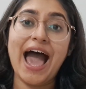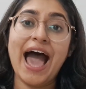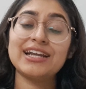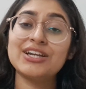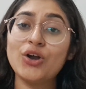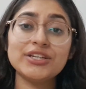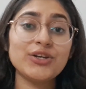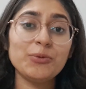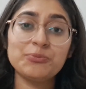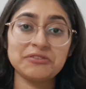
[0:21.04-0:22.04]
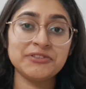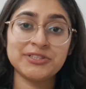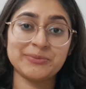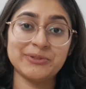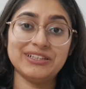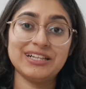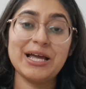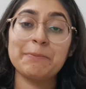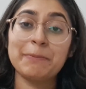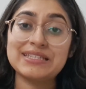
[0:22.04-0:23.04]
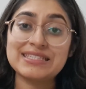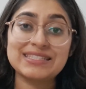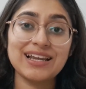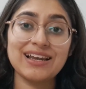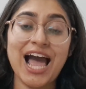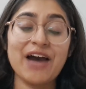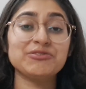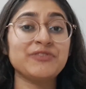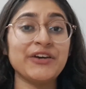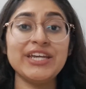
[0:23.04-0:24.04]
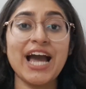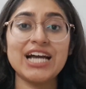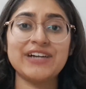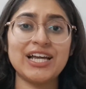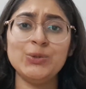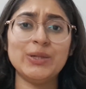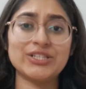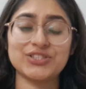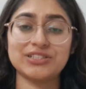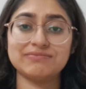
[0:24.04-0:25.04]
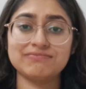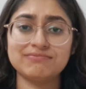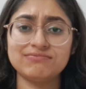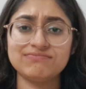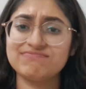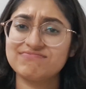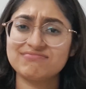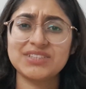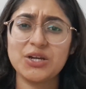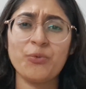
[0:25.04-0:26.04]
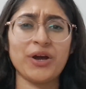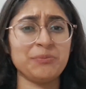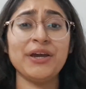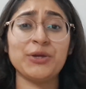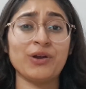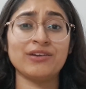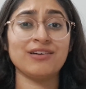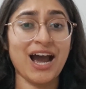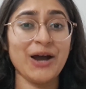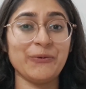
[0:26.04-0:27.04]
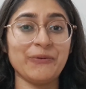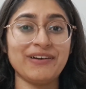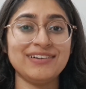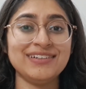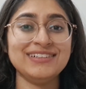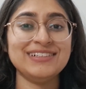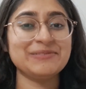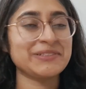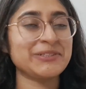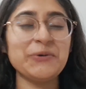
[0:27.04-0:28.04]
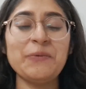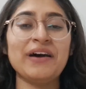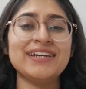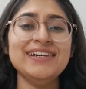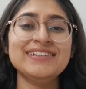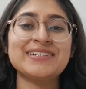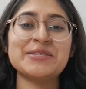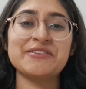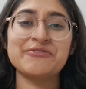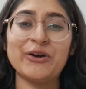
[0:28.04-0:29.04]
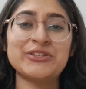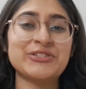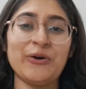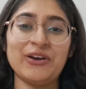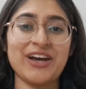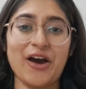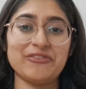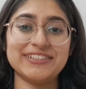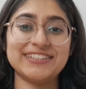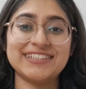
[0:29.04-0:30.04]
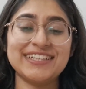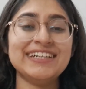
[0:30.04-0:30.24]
and are not at all profitable but still have a very high valuation. Now one might wonder how. But don't worry, because we've got you all covered.